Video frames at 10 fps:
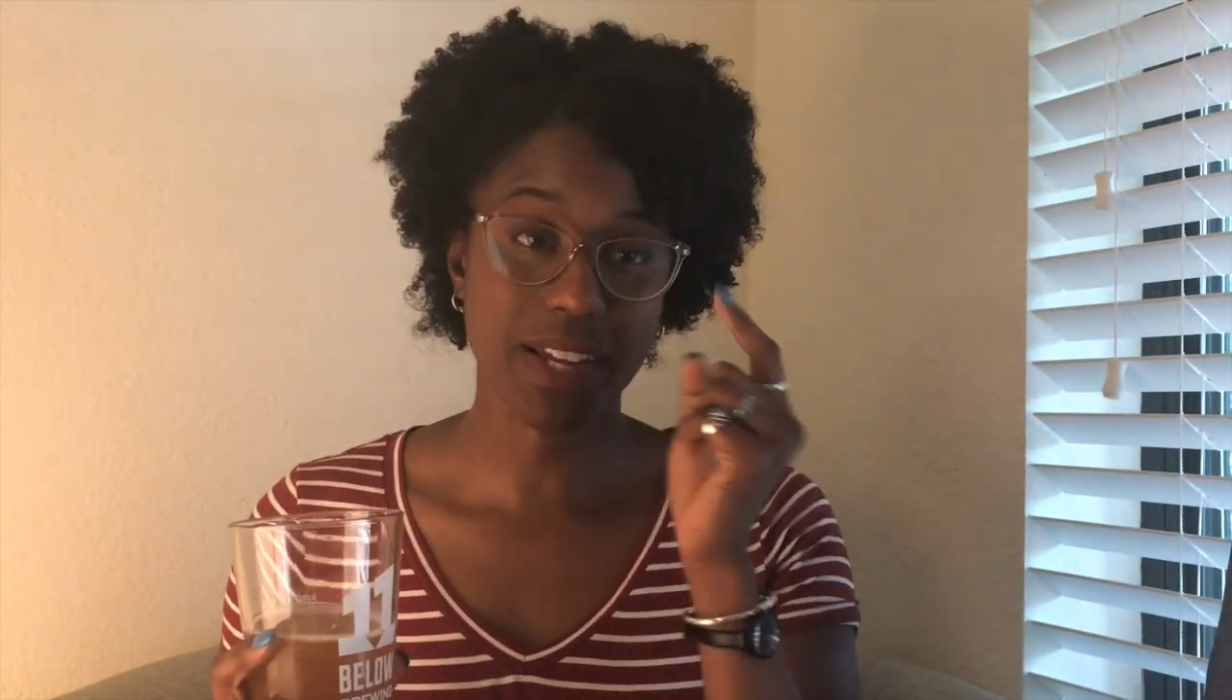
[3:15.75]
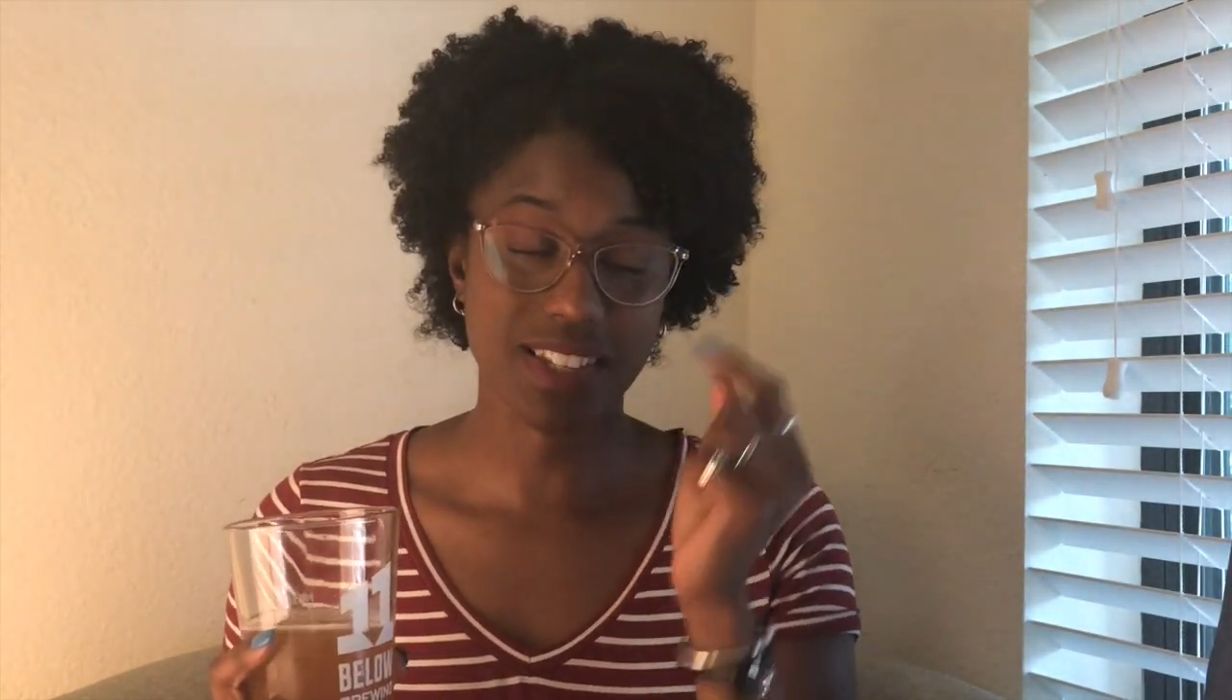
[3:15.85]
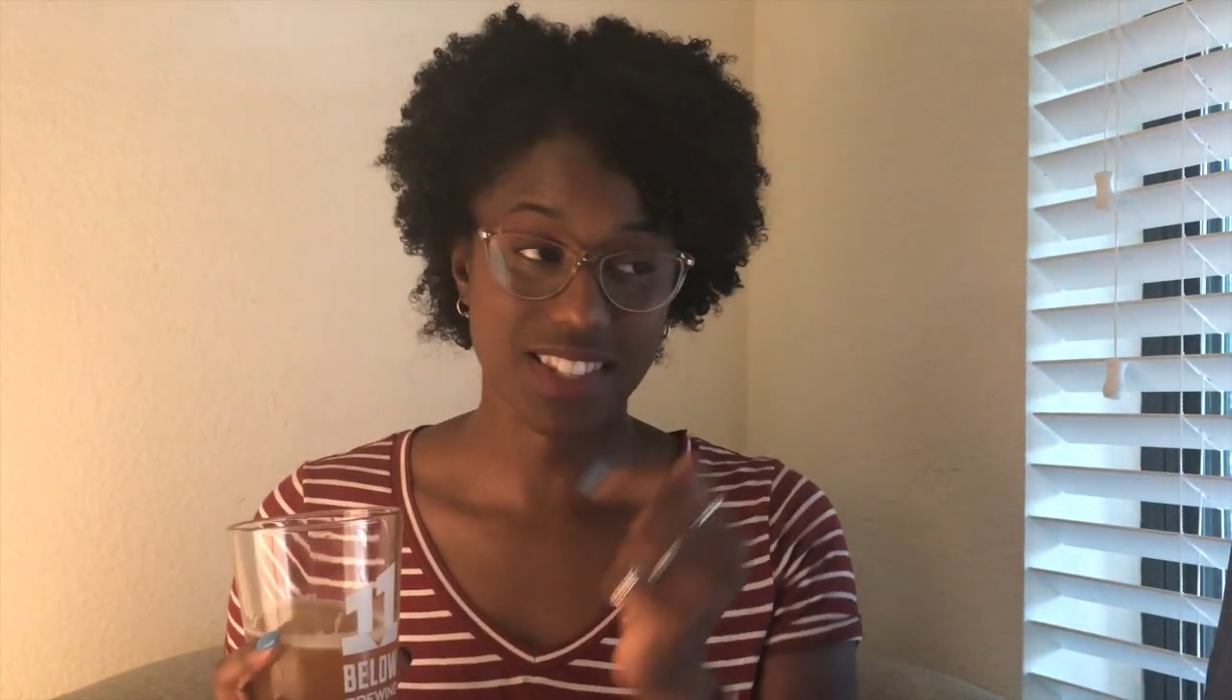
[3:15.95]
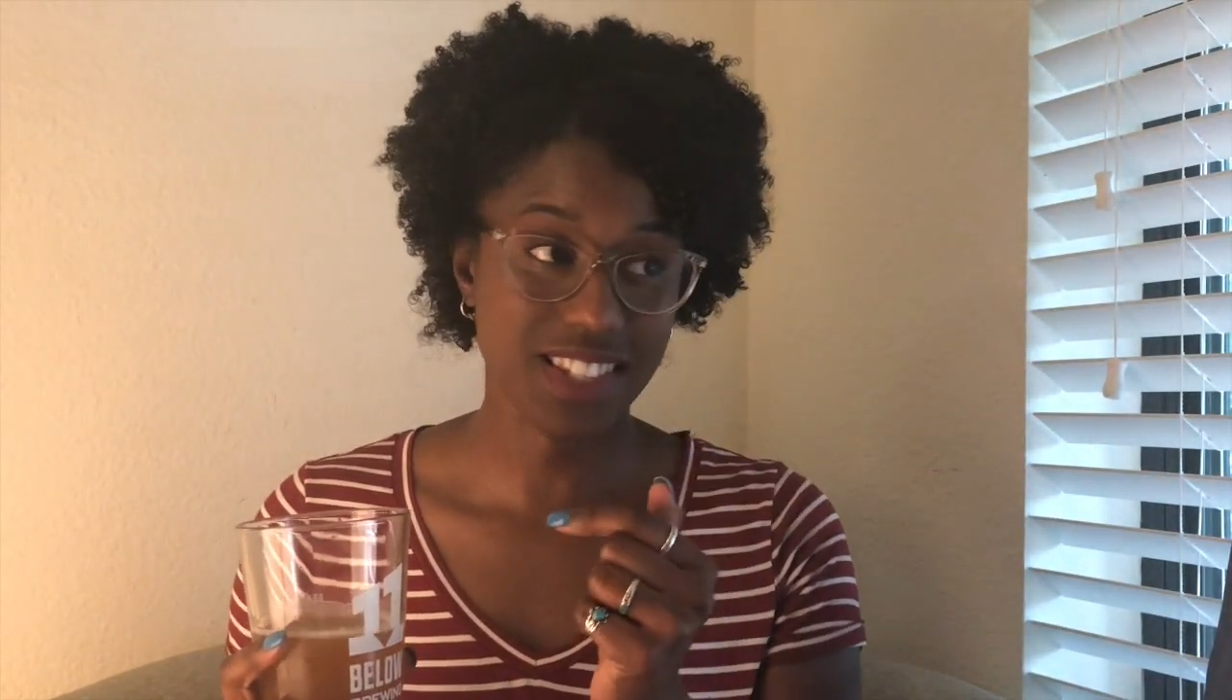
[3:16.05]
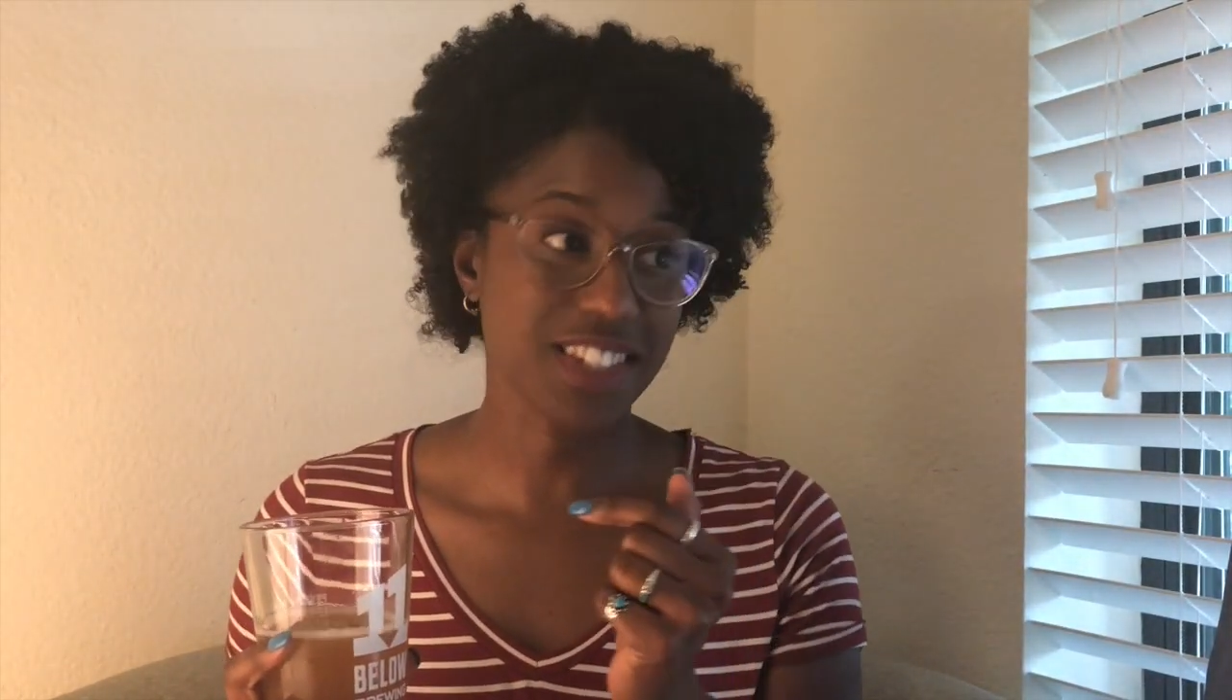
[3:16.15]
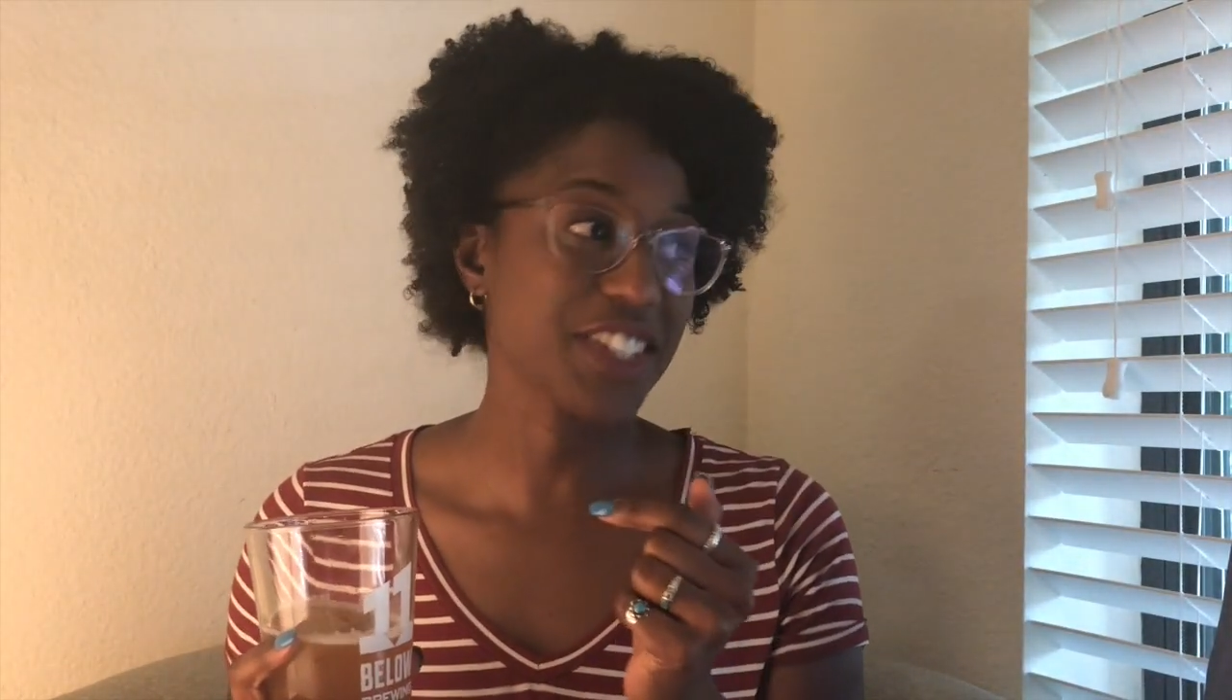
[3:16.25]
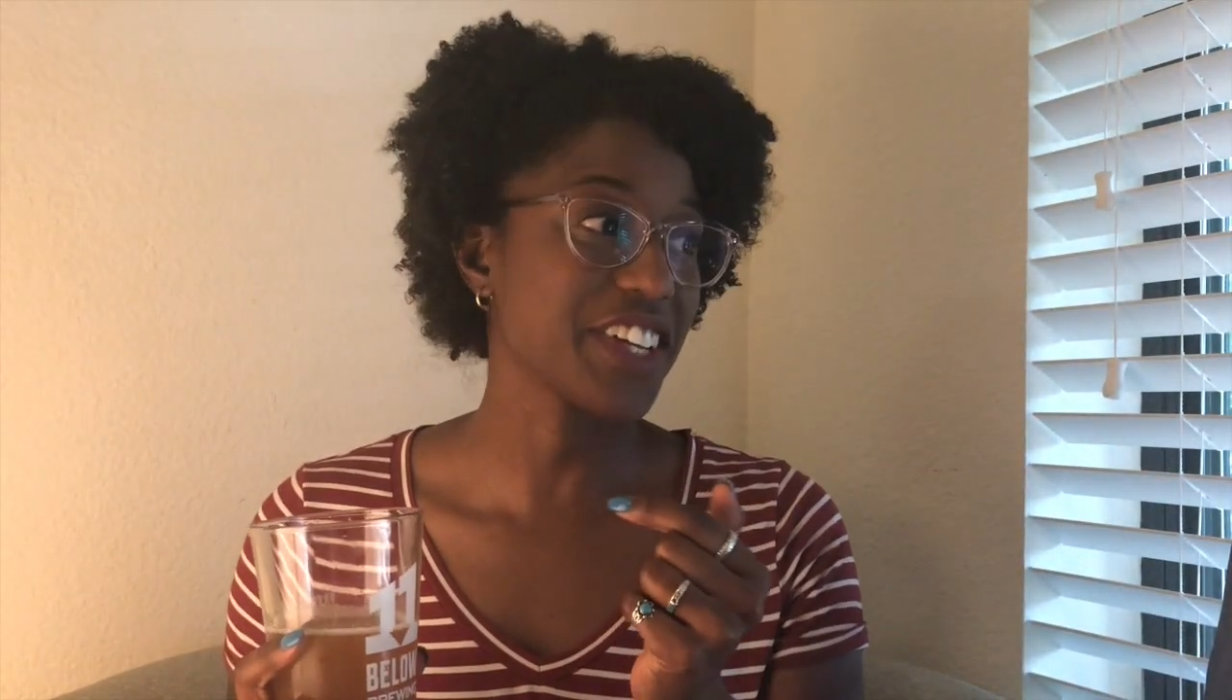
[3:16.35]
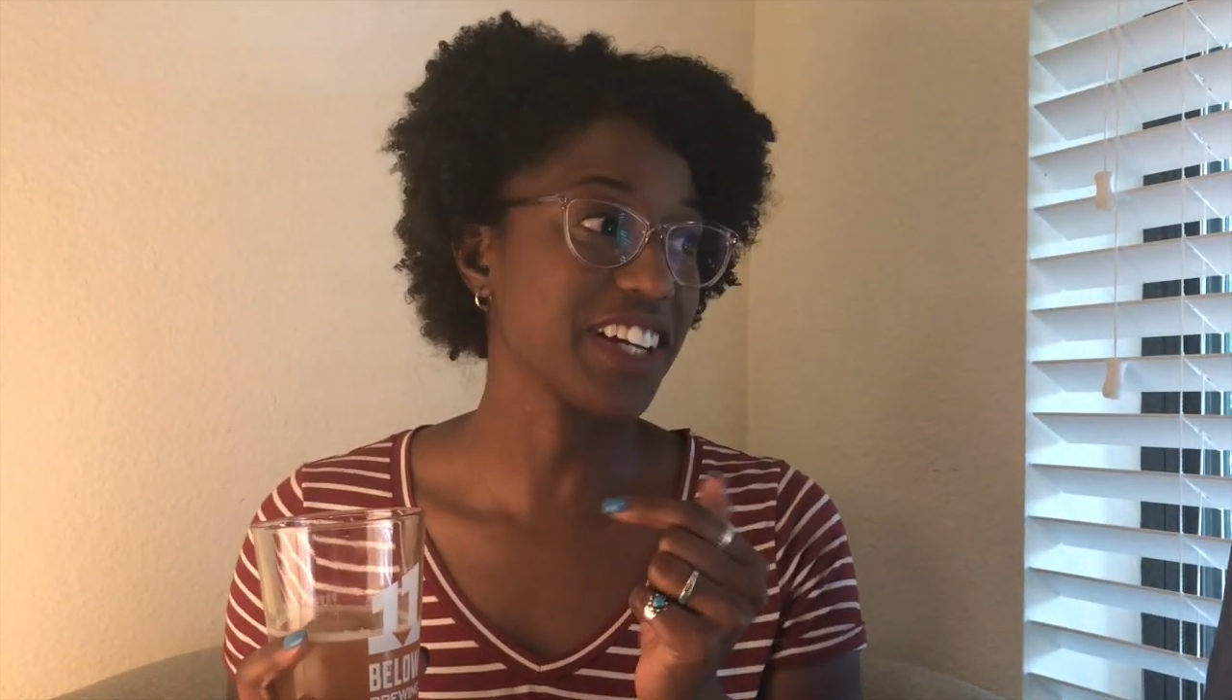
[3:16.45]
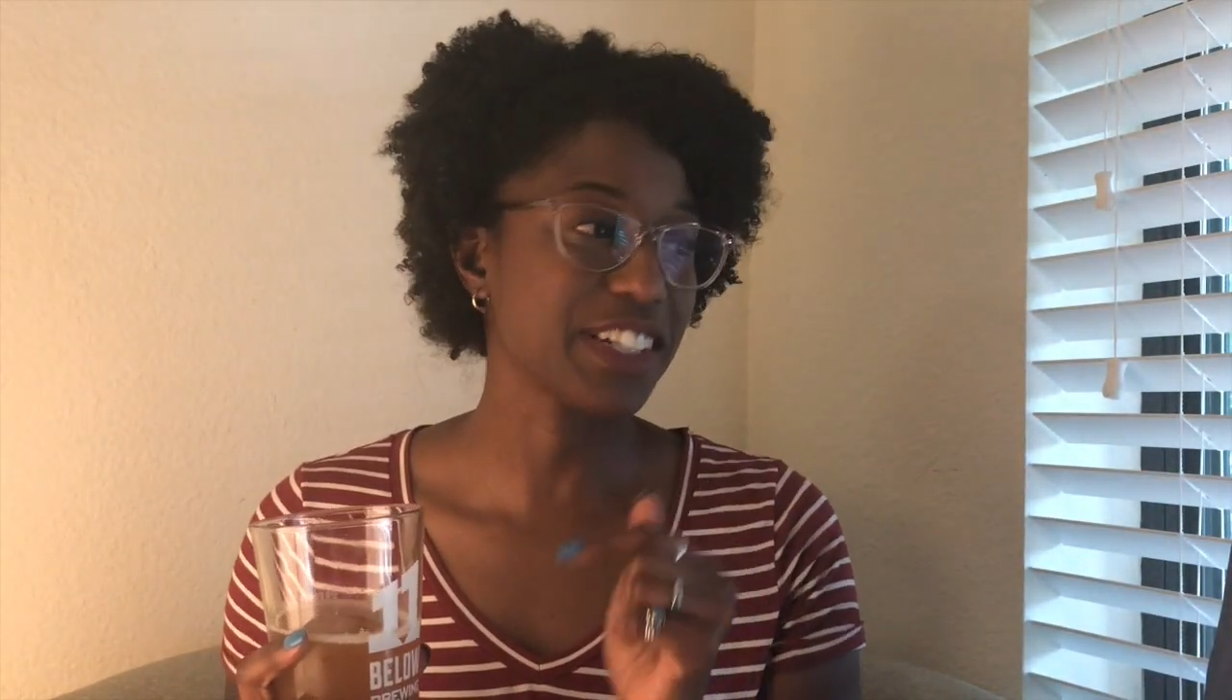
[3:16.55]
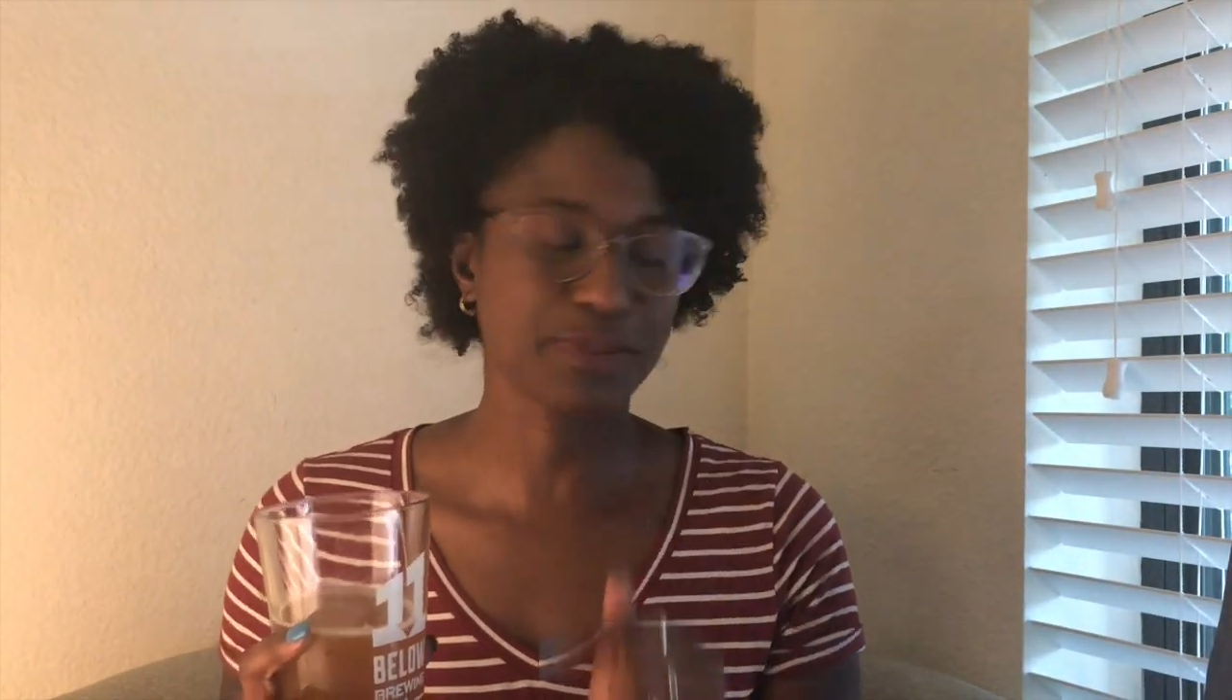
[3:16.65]
because this is
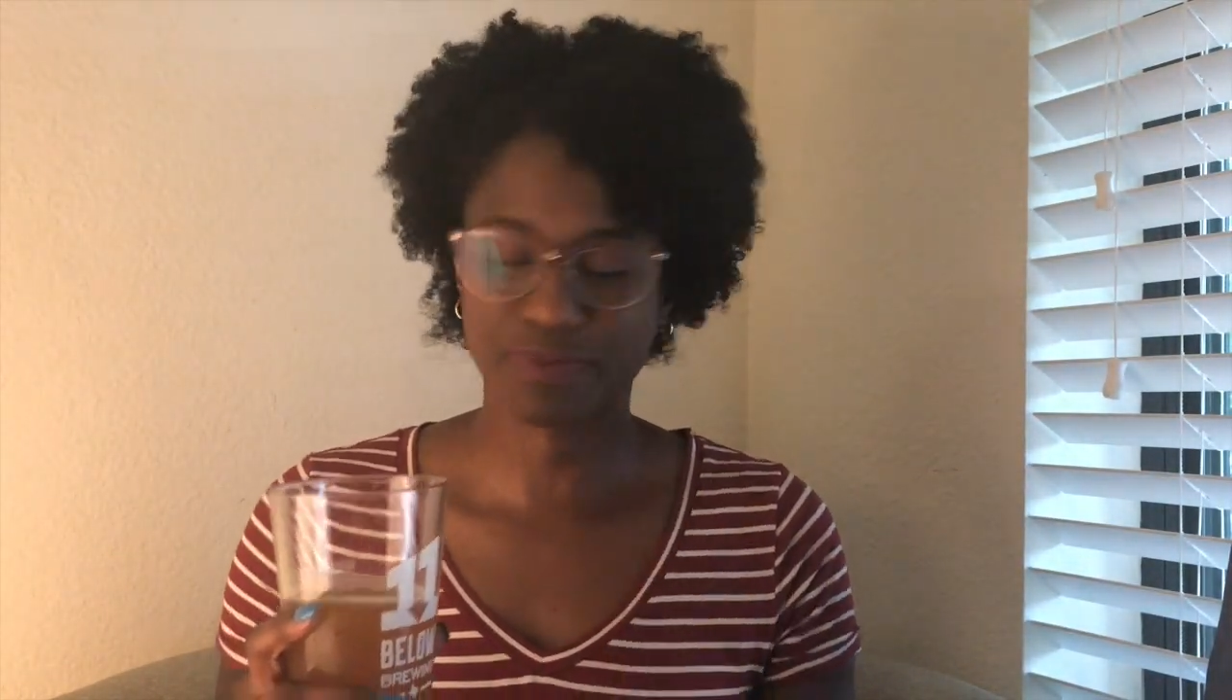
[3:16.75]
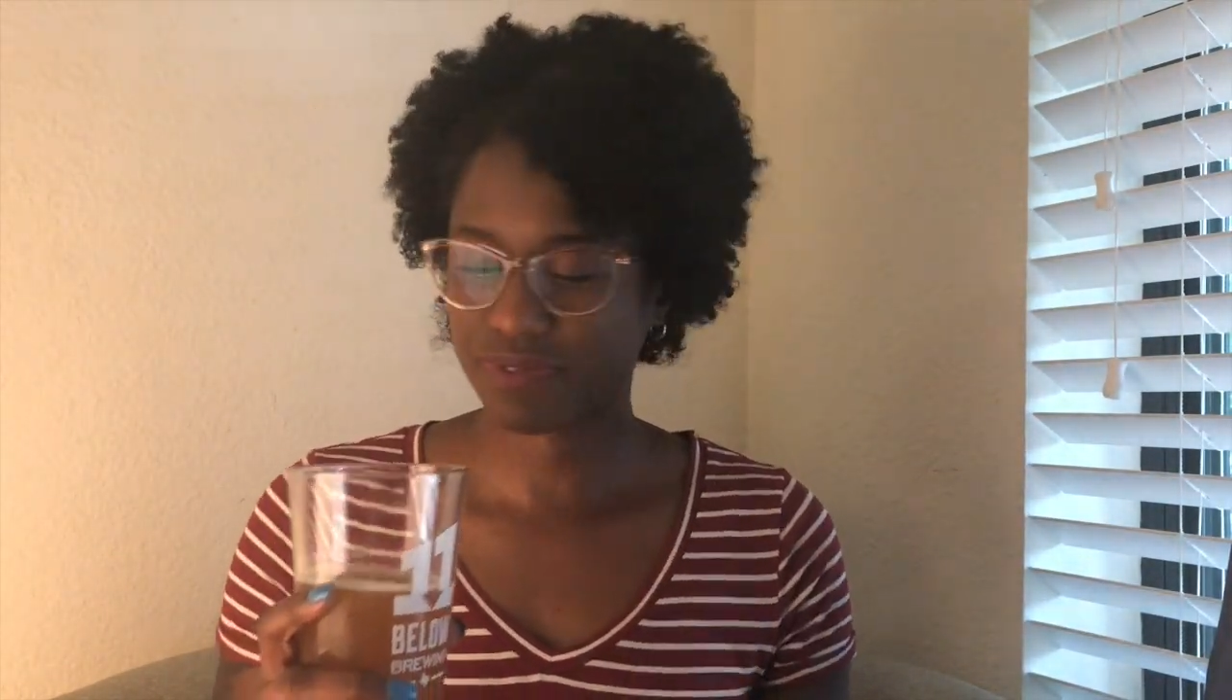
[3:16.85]
good.